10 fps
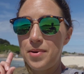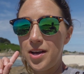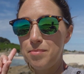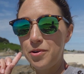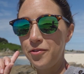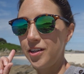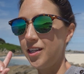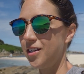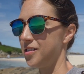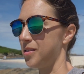pub over
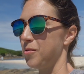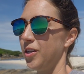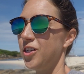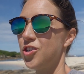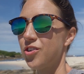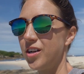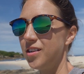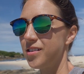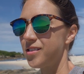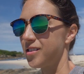here, some really good trails,